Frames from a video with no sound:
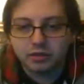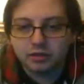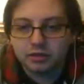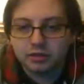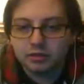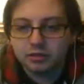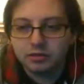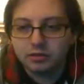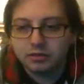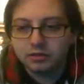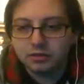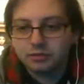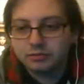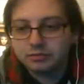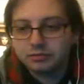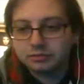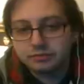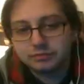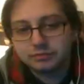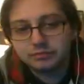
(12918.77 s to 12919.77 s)
But I'm
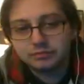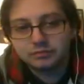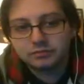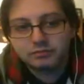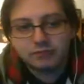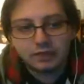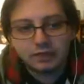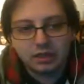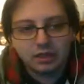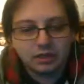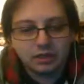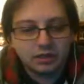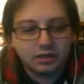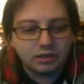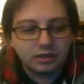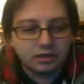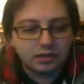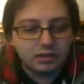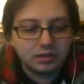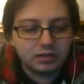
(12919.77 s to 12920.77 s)
pretty sure it
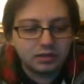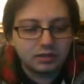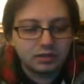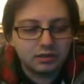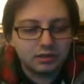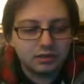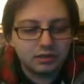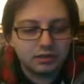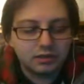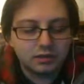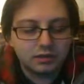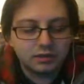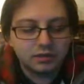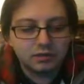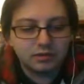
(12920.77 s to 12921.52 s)
was only from 2 of them.